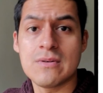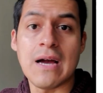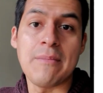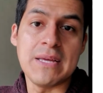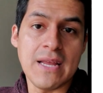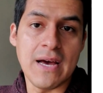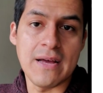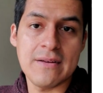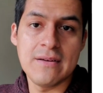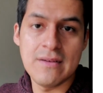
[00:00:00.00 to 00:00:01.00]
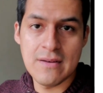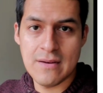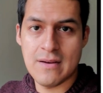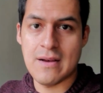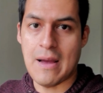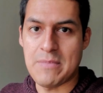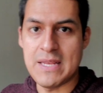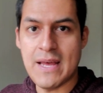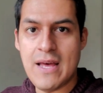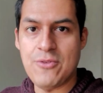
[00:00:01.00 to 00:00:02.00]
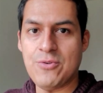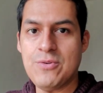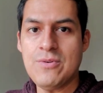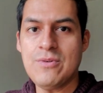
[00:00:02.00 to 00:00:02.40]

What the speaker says: Caminar, caminado.